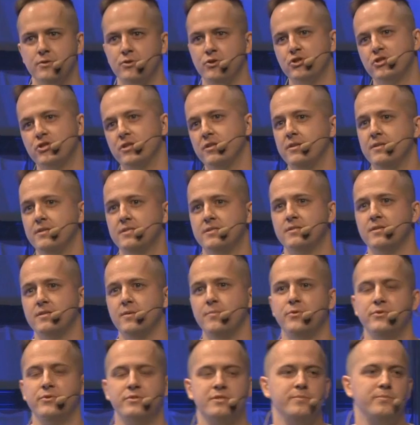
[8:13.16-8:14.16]
usually it's
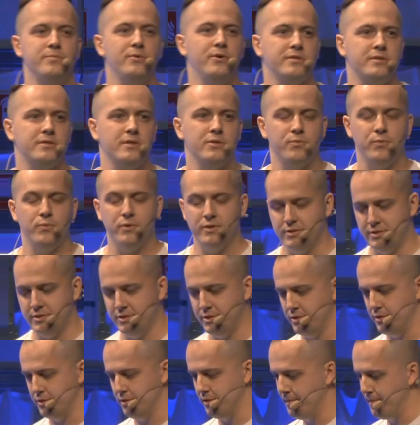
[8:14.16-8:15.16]
the most important one
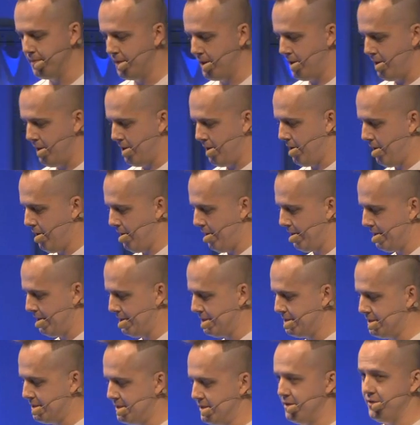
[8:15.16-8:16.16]
too.
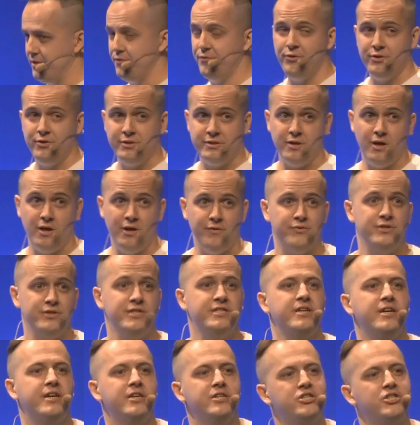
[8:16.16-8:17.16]
As if you solve
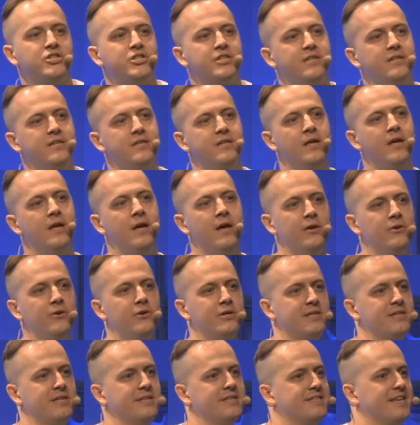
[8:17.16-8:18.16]
retention,
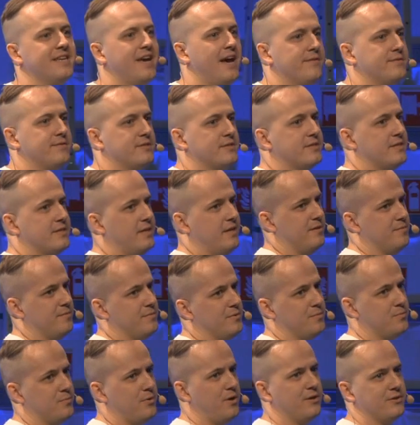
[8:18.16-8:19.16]
you at least have
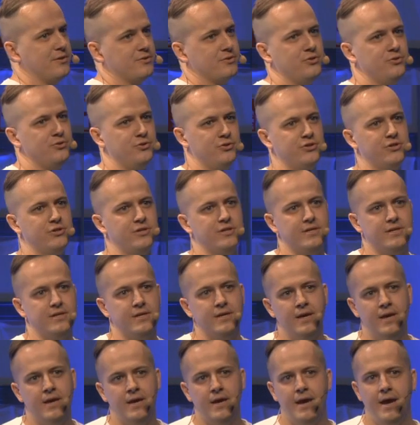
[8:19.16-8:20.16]
sustainable products
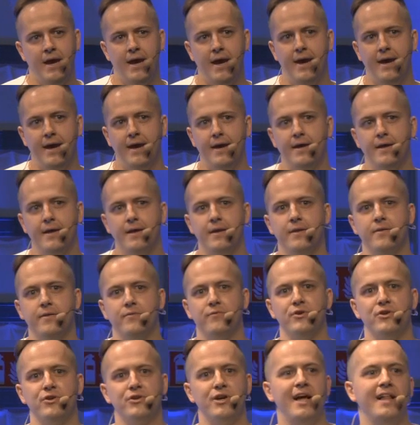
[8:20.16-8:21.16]
usually,
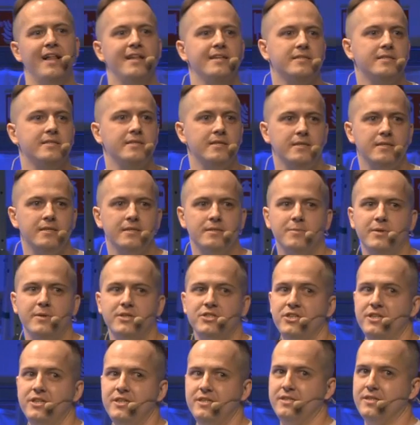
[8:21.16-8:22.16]
and virality is
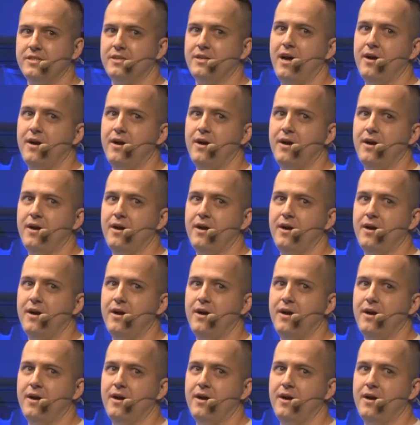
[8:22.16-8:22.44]
much easier